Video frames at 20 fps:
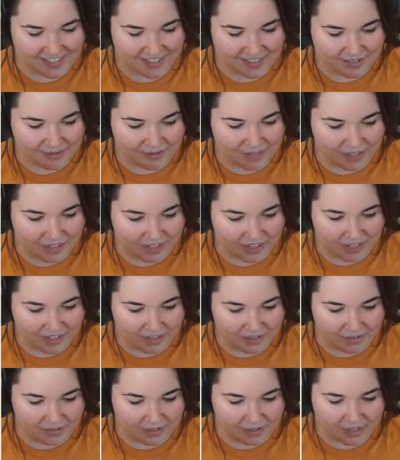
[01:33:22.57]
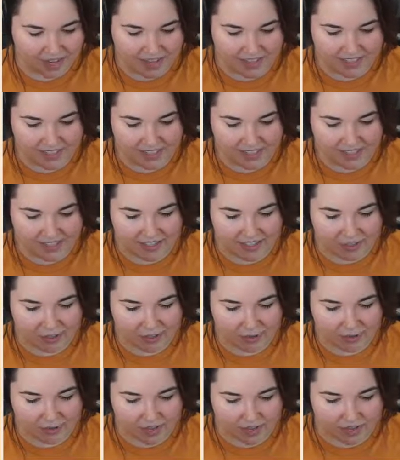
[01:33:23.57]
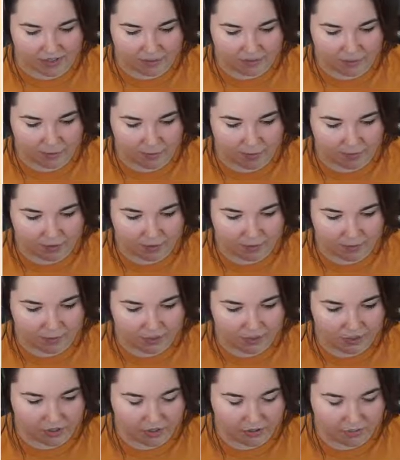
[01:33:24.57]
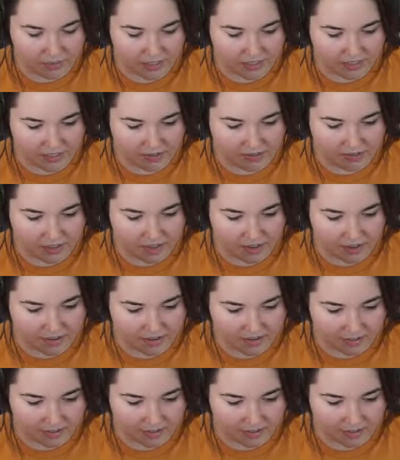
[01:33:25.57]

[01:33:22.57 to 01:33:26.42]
Very different. I'd say these are kind of the most similar to my stuff now,